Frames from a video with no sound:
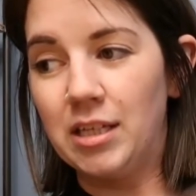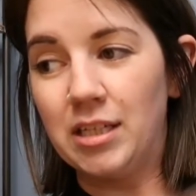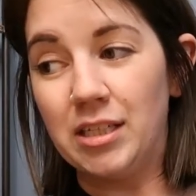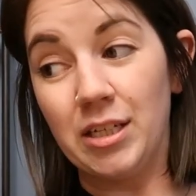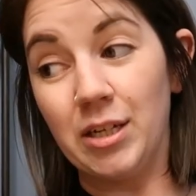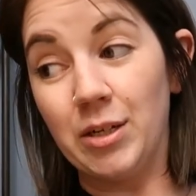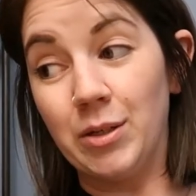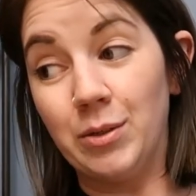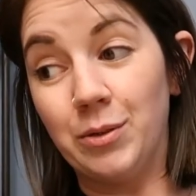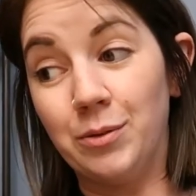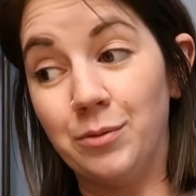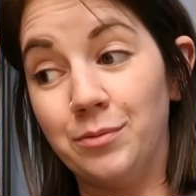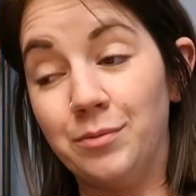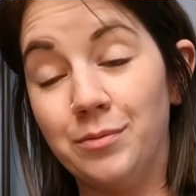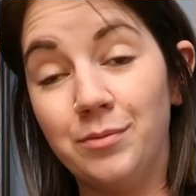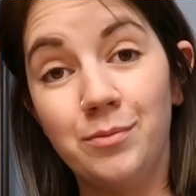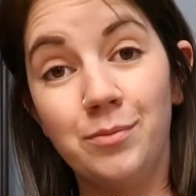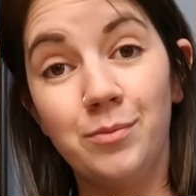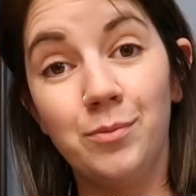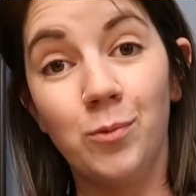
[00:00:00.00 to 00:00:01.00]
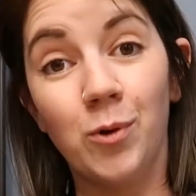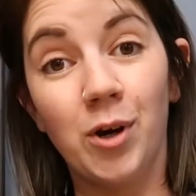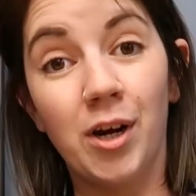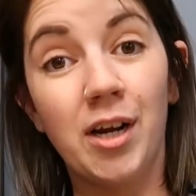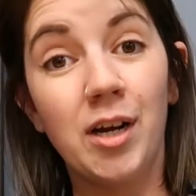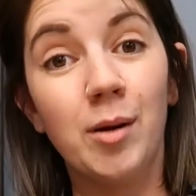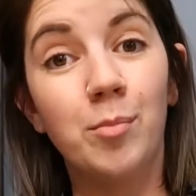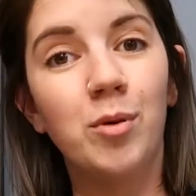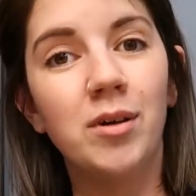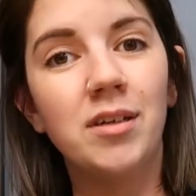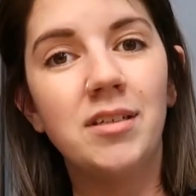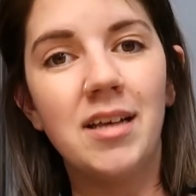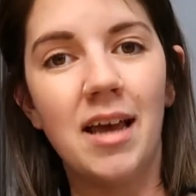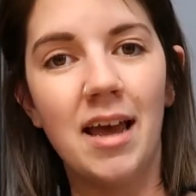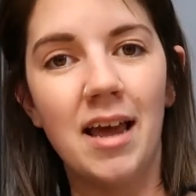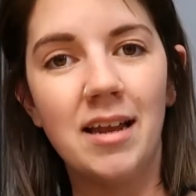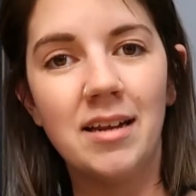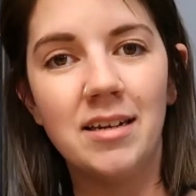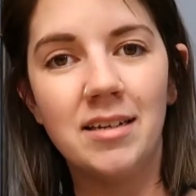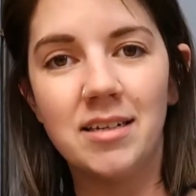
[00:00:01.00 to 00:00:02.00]
So we're gonna
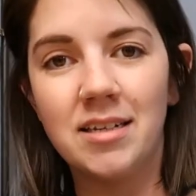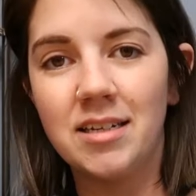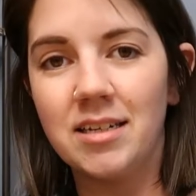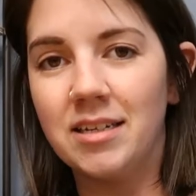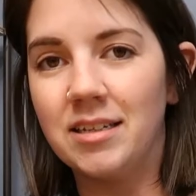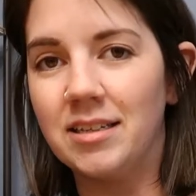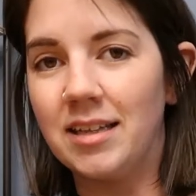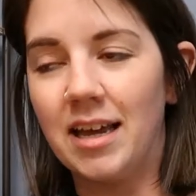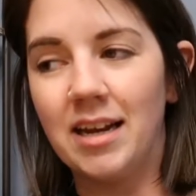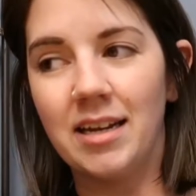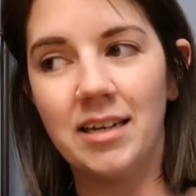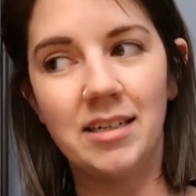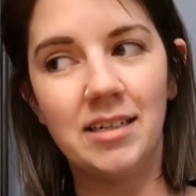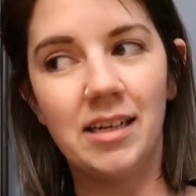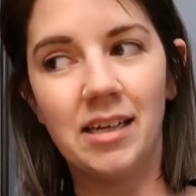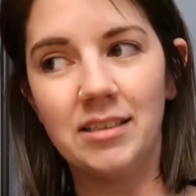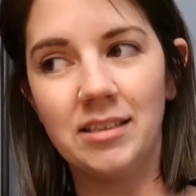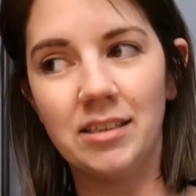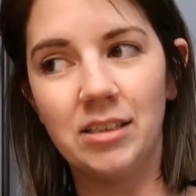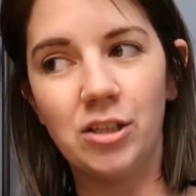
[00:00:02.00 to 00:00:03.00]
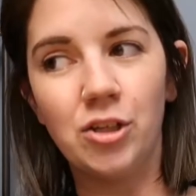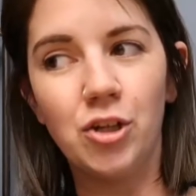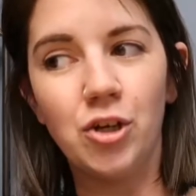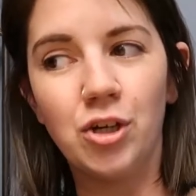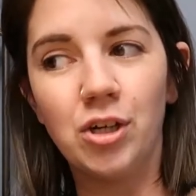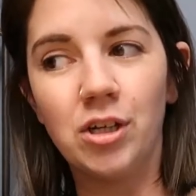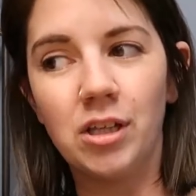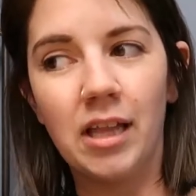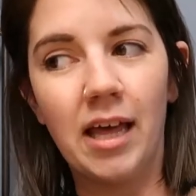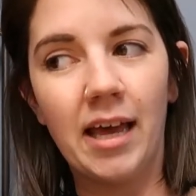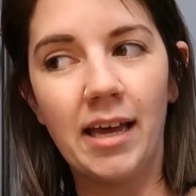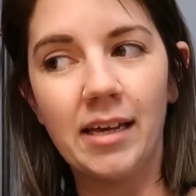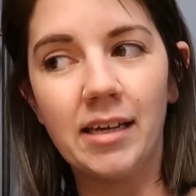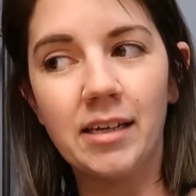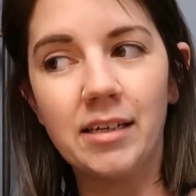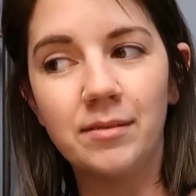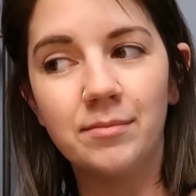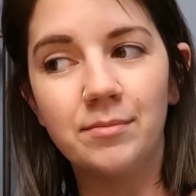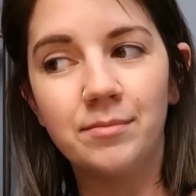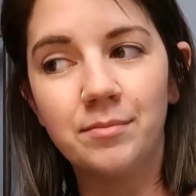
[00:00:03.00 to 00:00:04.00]
pretend that it doesn't look
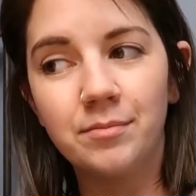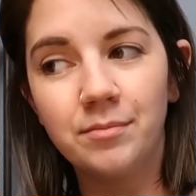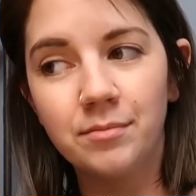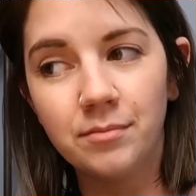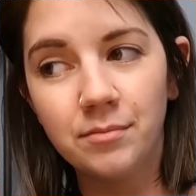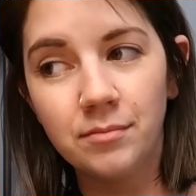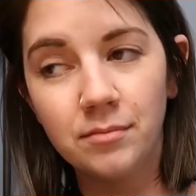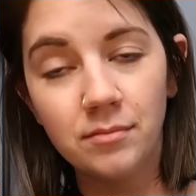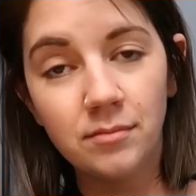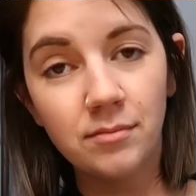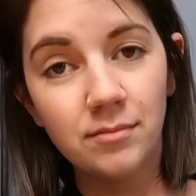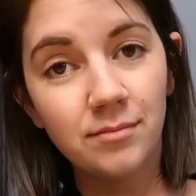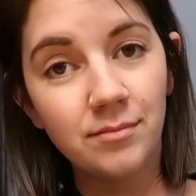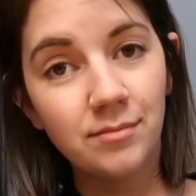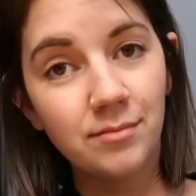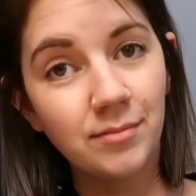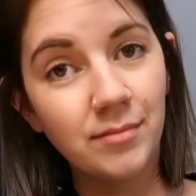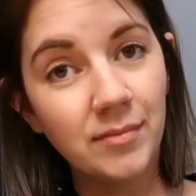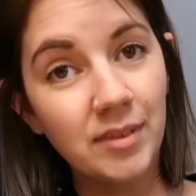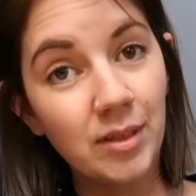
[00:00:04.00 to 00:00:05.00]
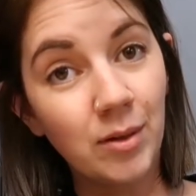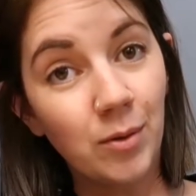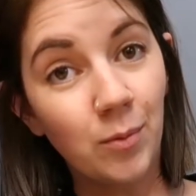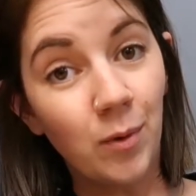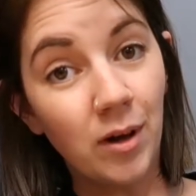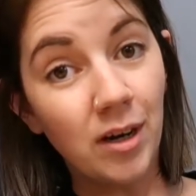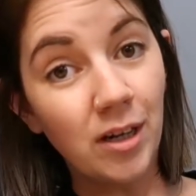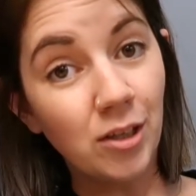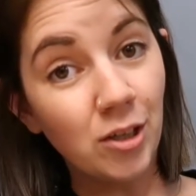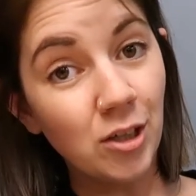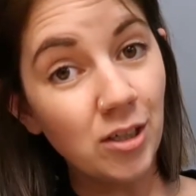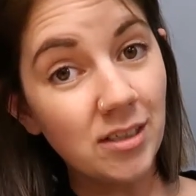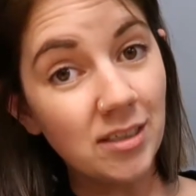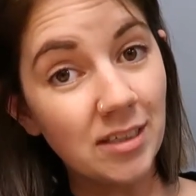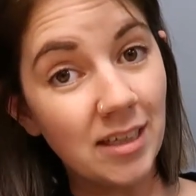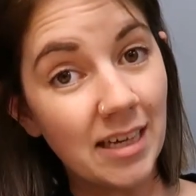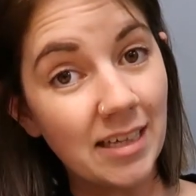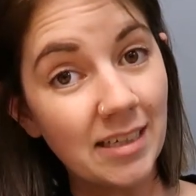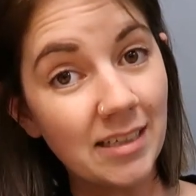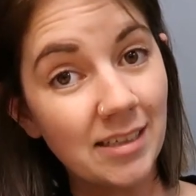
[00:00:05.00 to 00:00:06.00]
like what it looks
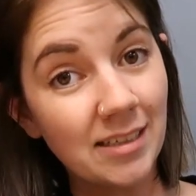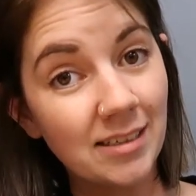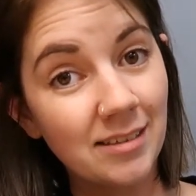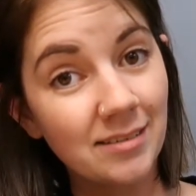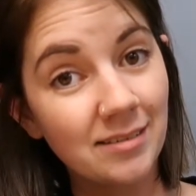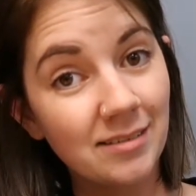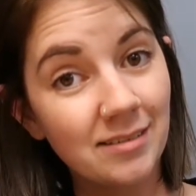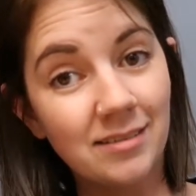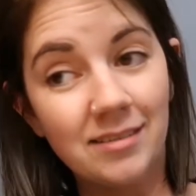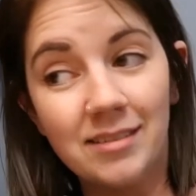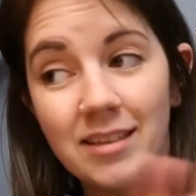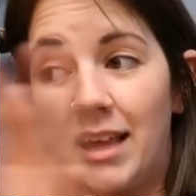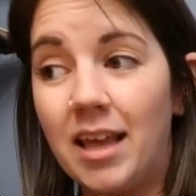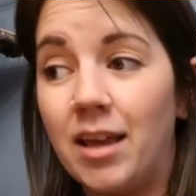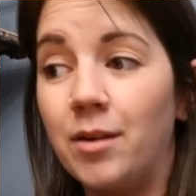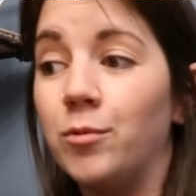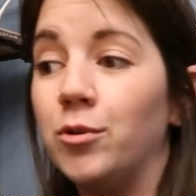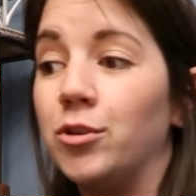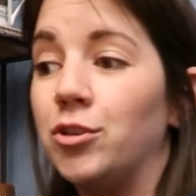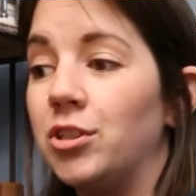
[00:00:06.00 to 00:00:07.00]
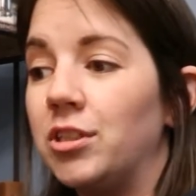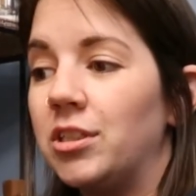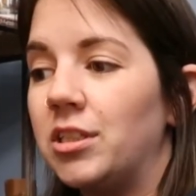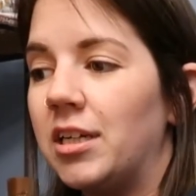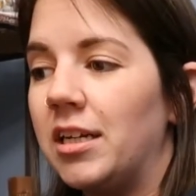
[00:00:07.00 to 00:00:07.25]
like. And we're just